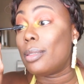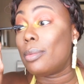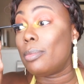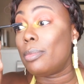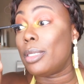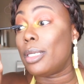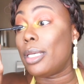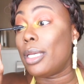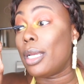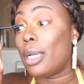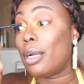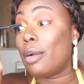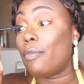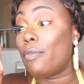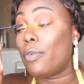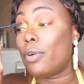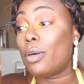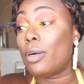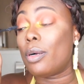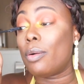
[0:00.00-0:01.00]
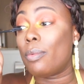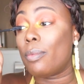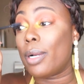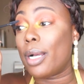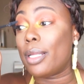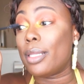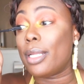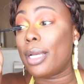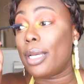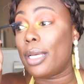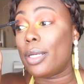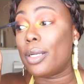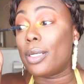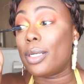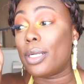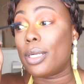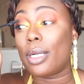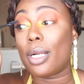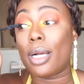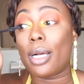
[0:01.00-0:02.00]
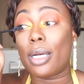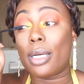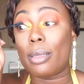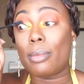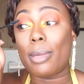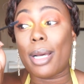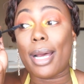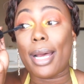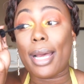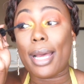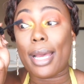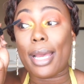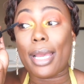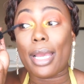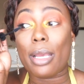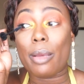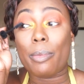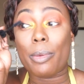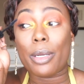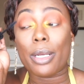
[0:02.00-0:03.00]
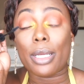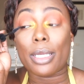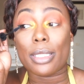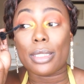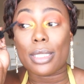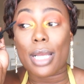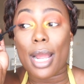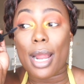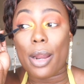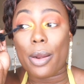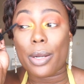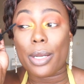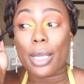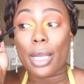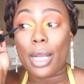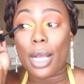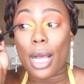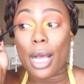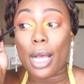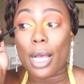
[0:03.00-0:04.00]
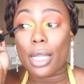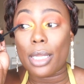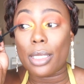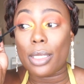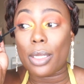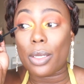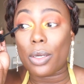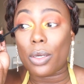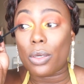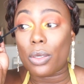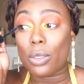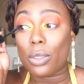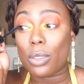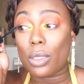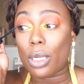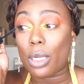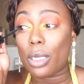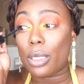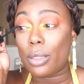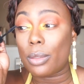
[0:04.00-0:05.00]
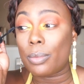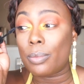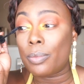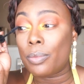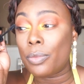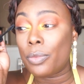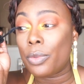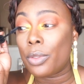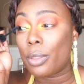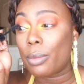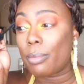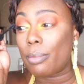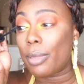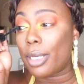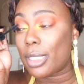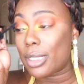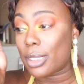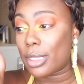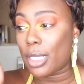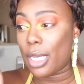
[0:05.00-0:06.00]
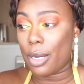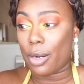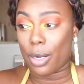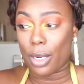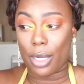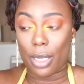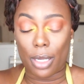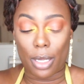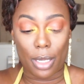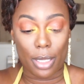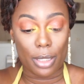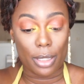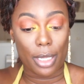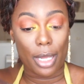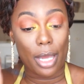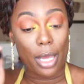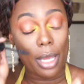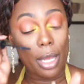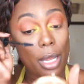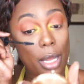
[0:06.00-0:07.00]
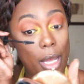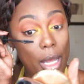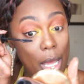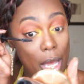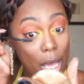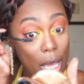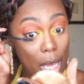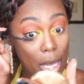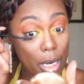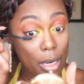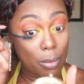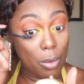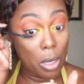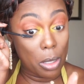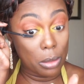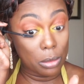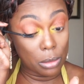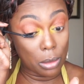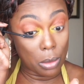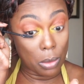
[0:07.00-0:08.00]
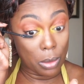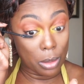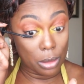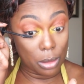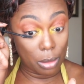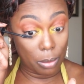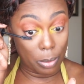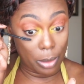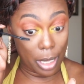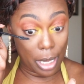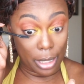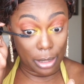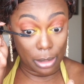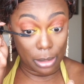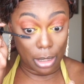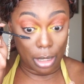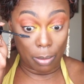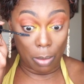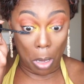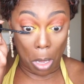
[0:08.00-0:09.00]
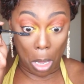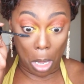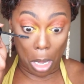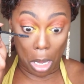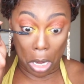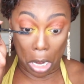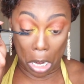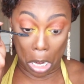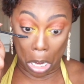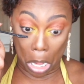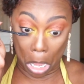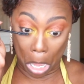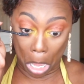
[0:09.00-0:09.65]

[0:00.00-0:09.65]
Be careful around the inner eye because I already got a little mascara on that. And I'm also going to apply some on